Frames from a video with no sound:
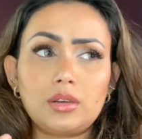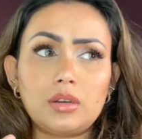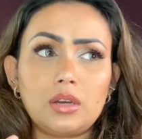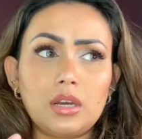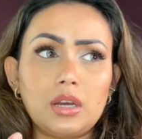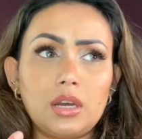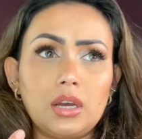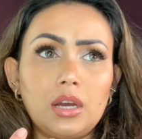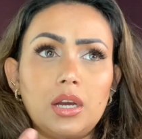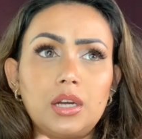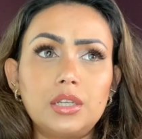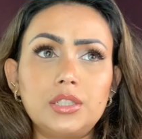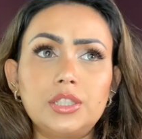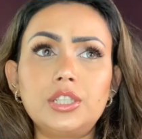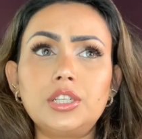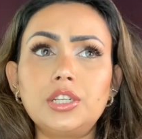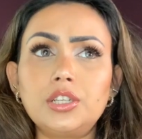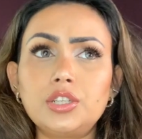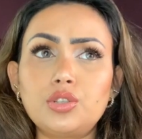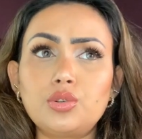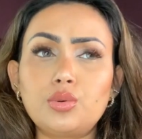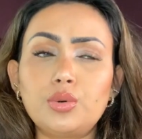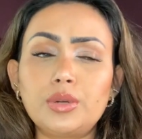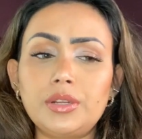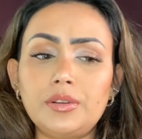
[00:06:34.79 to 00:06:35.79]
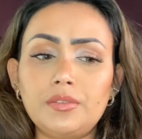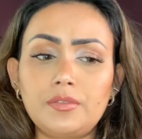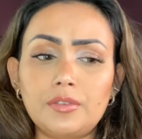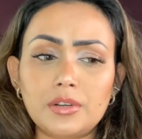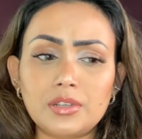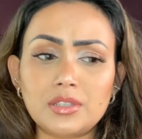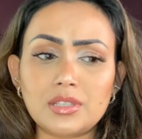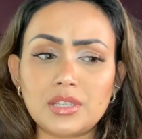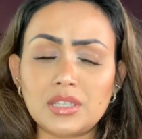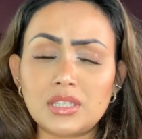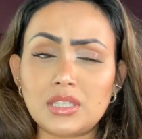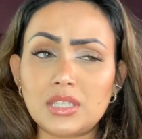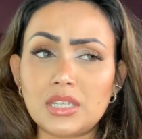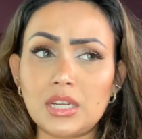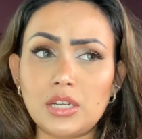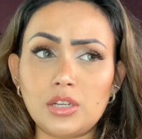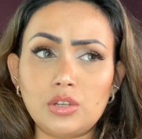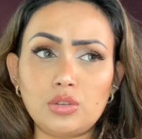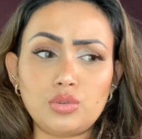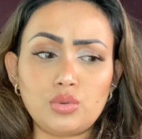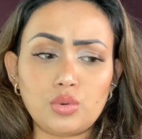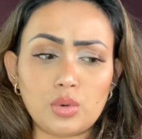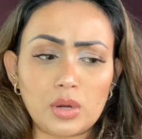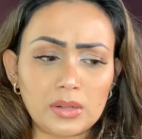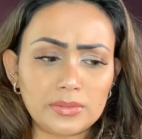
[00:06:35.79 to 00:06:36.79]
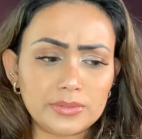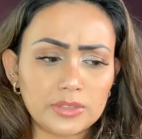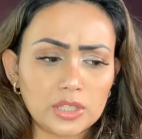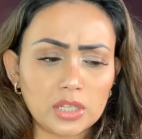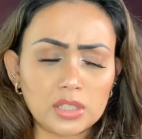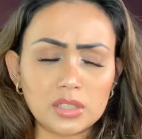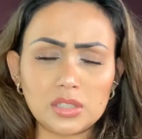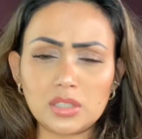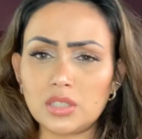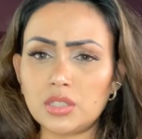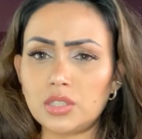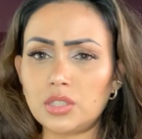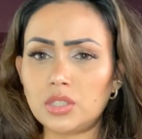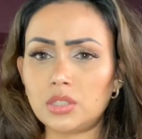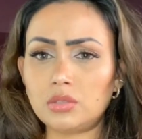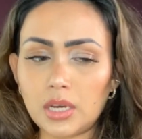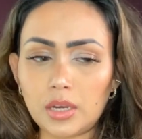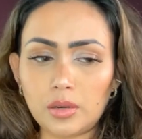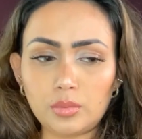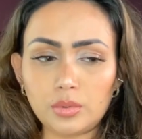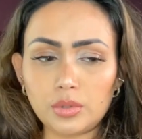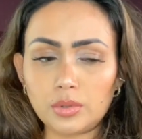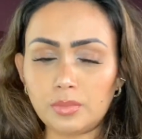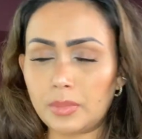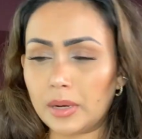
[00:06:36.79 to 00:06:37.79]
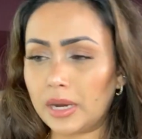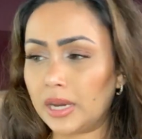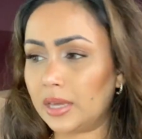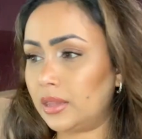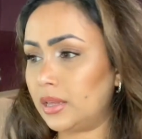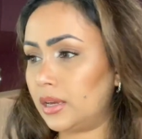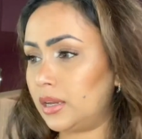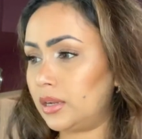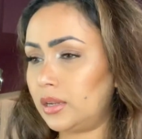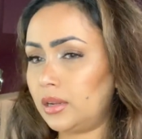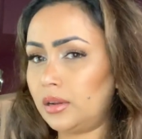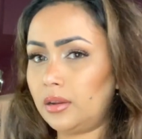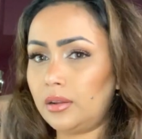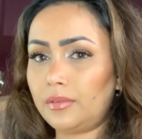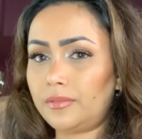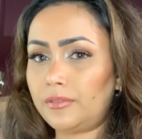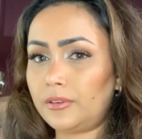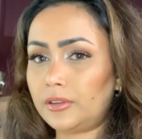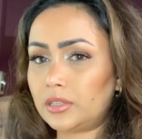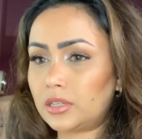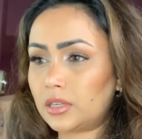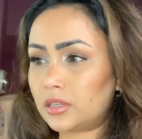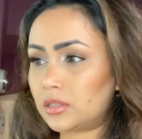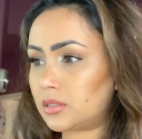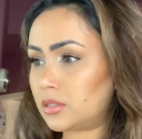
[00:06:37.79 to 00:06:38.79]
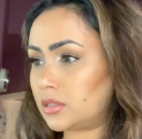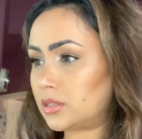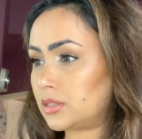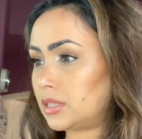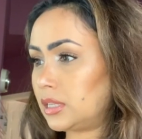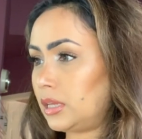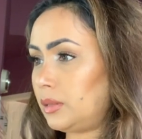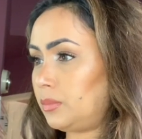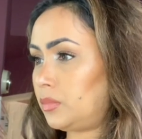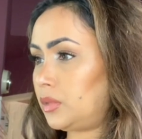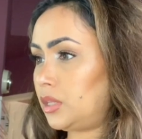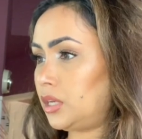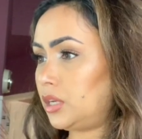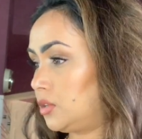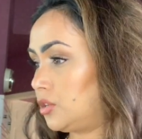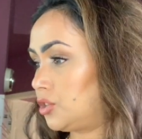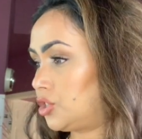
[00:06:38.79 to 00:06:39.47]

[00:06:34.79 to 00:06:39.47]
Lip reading: 120 versus $10 to $12, I would buy that, and if it does the same thing.